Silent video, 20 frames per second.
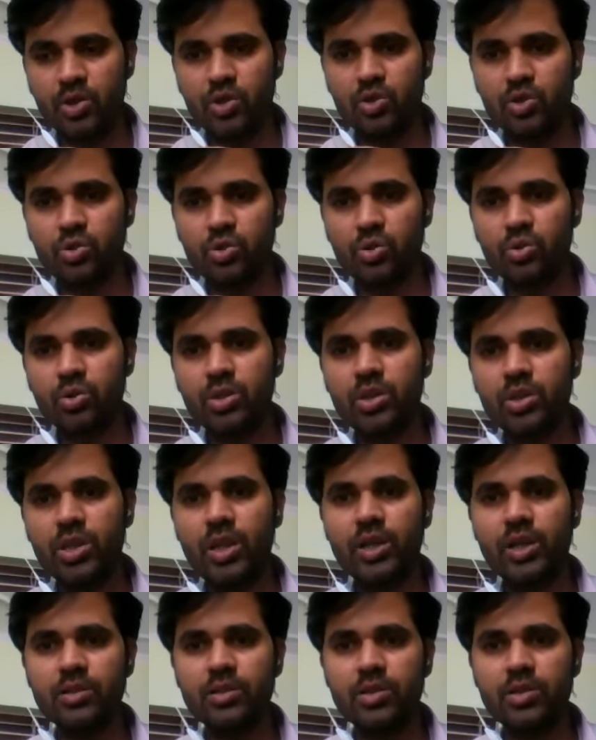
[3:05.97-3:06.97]
So these
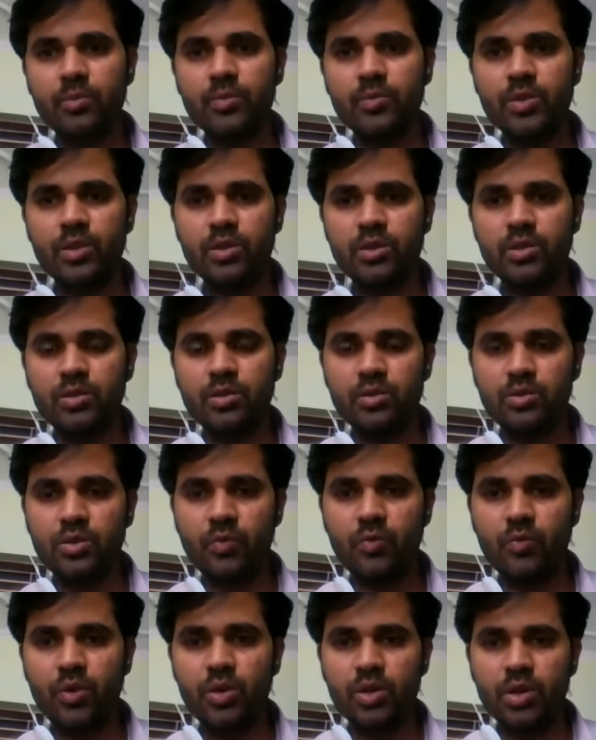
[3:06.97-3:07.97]
are some
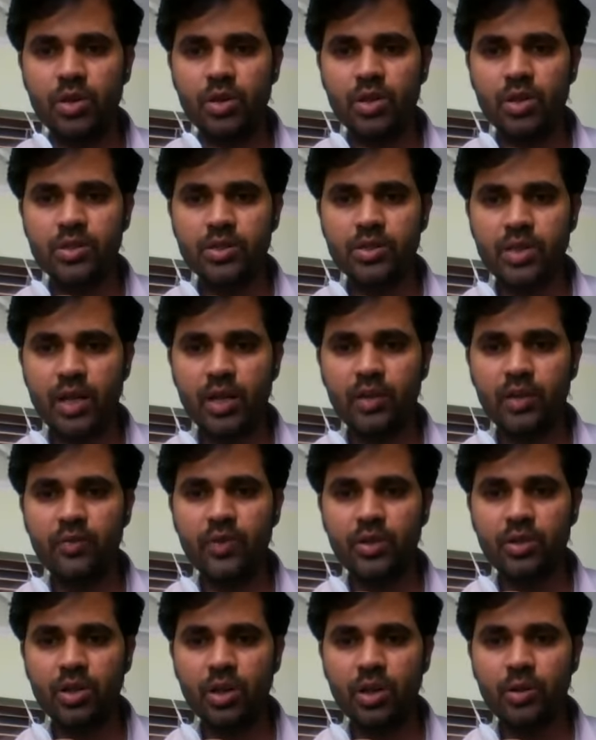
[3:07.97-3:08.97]
somewhat
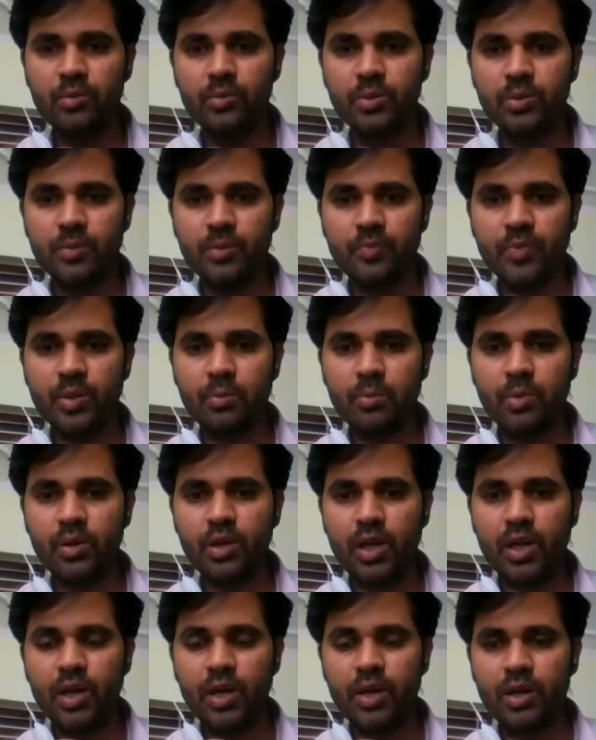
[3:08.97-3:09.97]
scientific terms, but
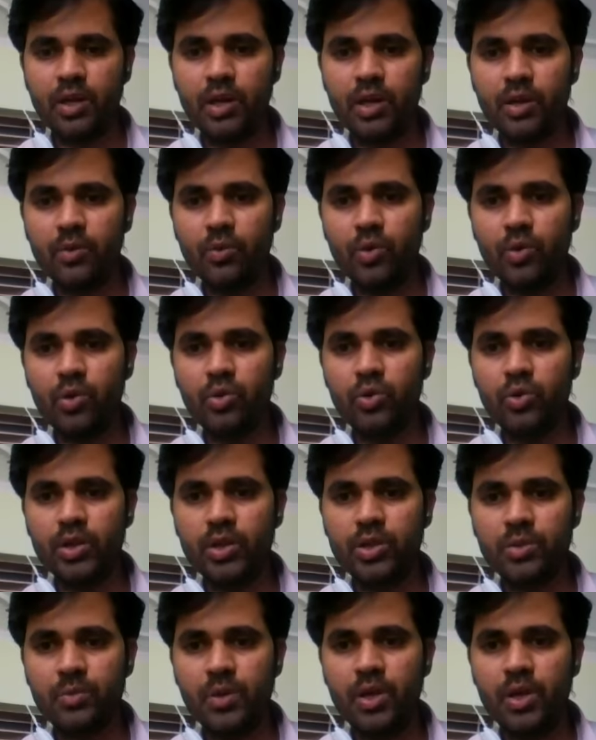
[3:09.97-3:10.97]
I want to
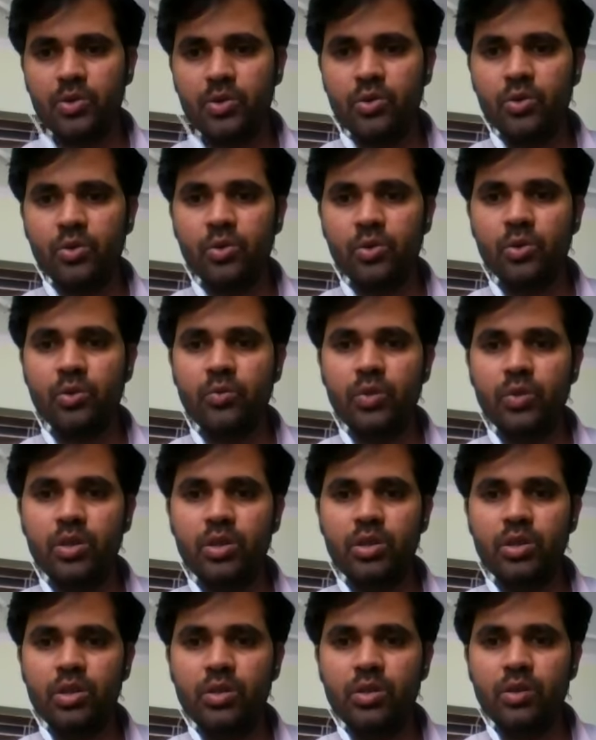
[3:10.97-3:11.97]
explain you with
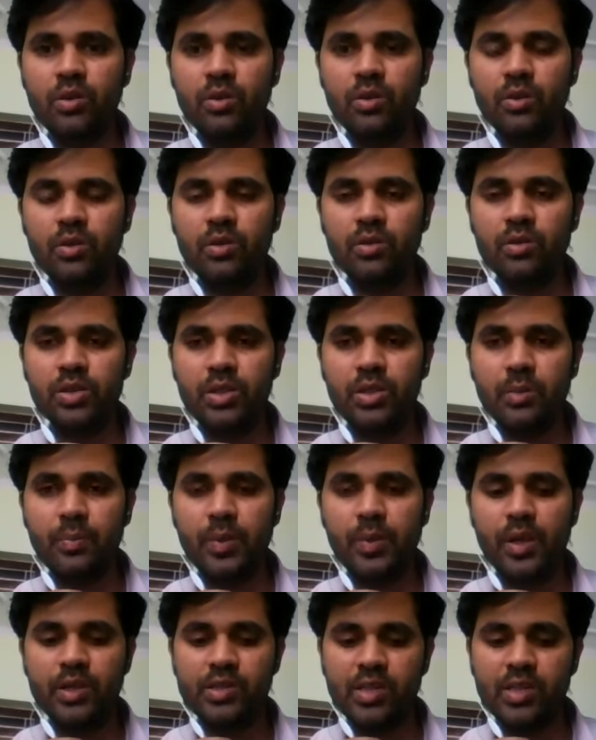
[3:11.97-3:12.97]
the
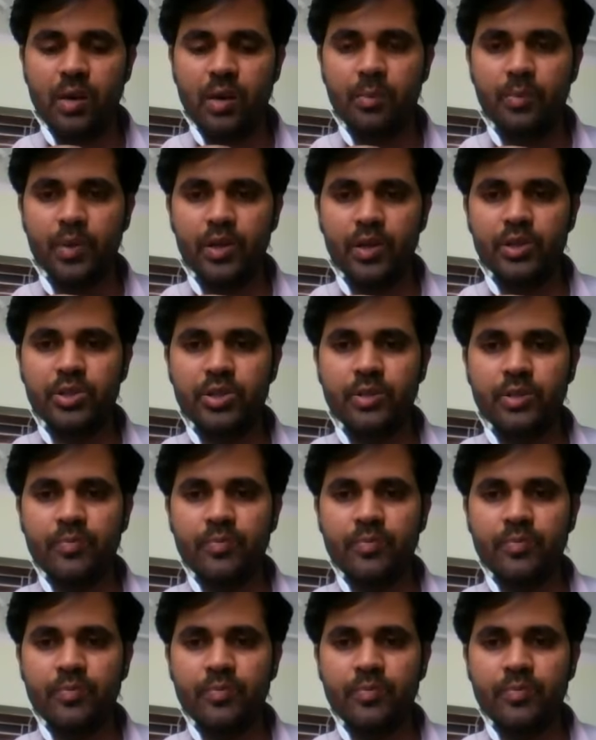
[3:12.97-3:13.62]
simple examples.